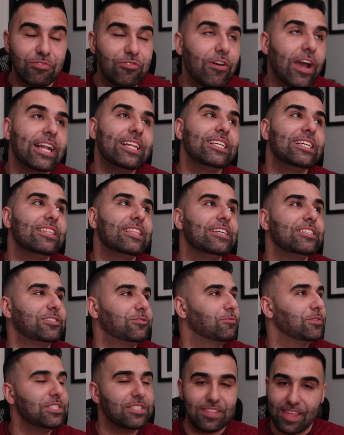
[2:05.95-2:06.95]
Granted,
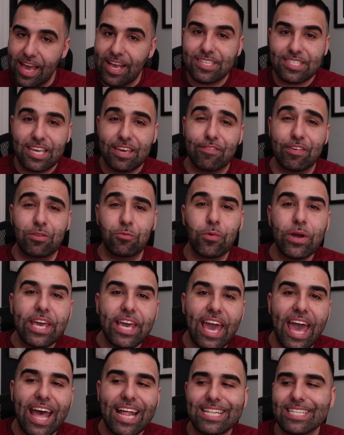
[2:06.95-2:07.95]
this was Thanksgiving
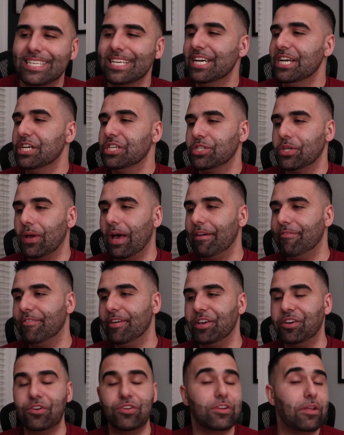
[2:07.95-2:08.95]
weekend, so I
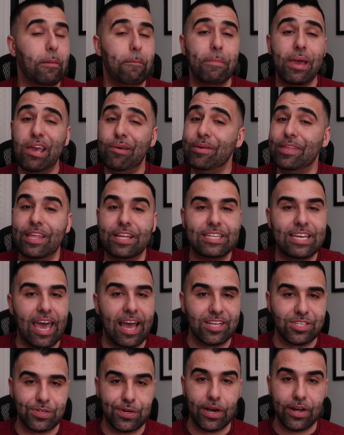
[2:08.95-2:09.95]
figured maybe the
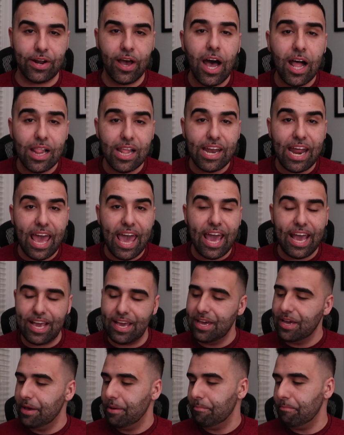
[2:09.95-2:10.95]
techs were on
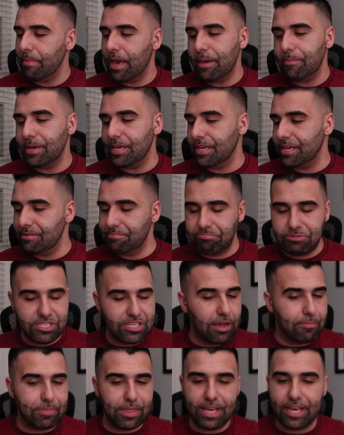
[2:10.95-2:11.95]
holiday, maybe
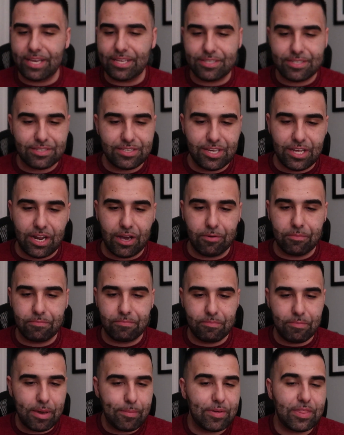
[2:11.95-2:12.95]
something is,
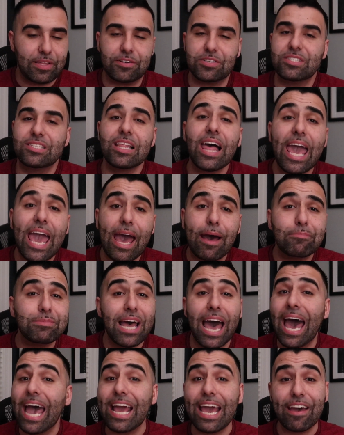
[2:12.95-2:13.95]
maybe they're slammed,
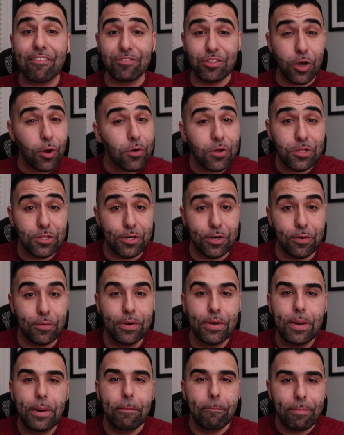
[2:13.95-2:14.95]
I have no
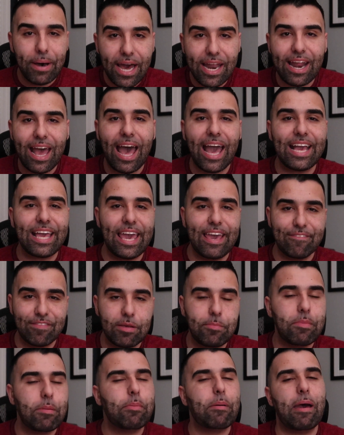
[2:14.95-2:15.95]
clue. But I gave
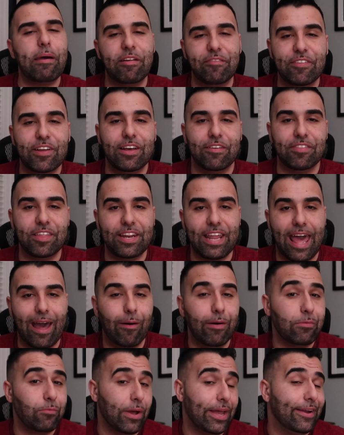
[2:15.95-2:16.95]
them the benefit of the
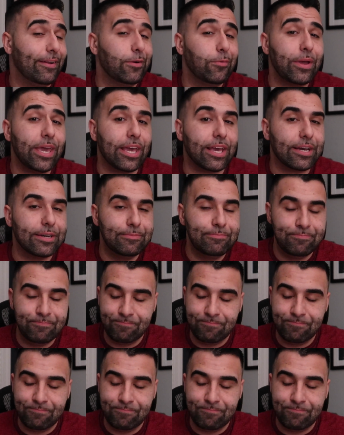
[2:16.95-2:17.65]
doubt and waited a week.